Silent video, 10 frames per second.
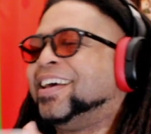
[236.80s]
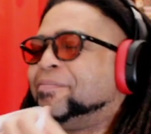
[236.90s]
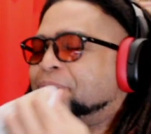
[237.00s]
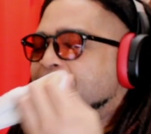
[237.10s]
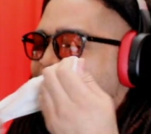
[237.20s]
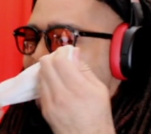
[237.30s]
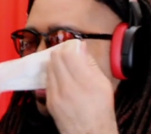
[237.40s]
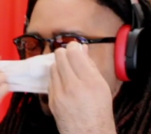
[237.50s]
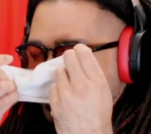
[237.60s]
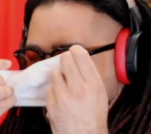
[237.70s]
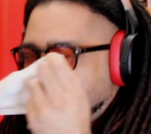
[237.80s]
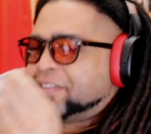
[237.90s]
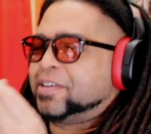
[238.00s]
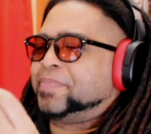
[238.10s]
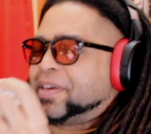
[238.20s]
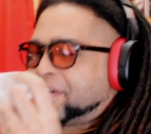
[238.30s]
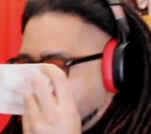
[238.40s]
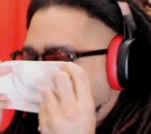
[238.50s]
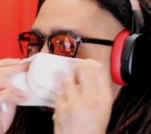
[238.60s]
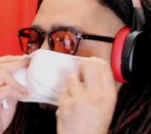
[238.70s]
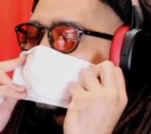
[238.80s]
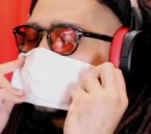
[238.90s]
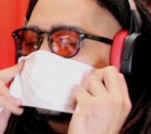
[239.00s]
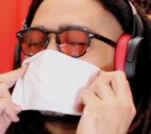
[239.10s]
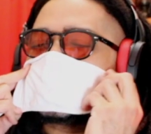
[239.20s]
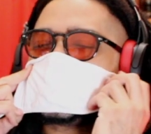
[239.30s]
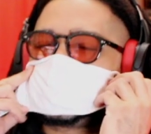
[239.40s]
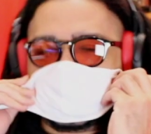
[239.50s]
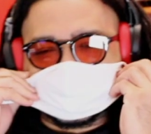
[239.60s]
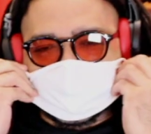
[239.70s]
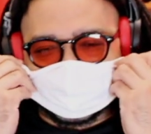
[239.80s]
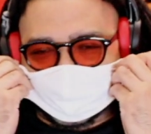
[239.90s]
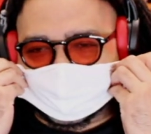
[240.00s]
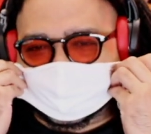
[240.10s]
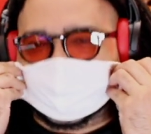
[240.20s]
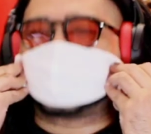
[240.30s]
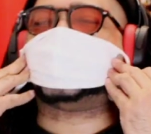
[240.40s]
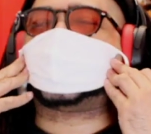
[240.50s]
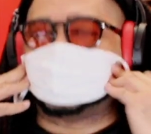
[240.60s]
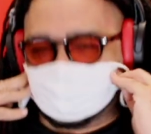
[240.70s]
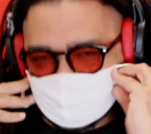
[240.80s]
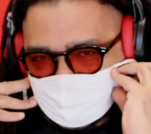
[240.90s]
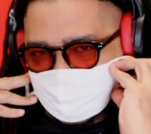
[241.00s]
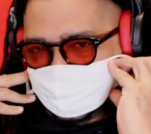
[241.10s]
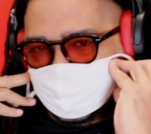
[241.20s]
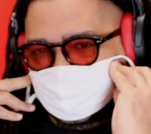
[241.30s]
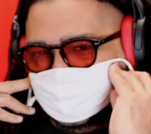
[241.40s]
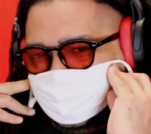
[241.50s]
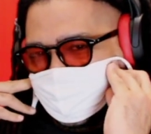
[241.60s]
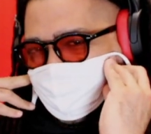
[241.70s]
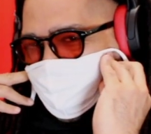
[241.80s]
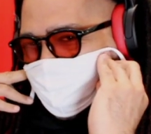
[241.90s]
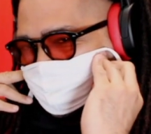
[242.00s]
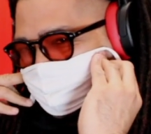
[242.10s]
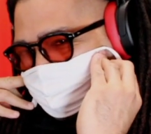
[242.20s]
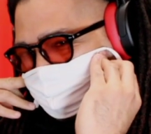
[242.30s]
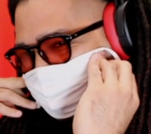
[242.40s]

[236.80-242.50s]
People have suddenly become 50% more mysterious and hotter.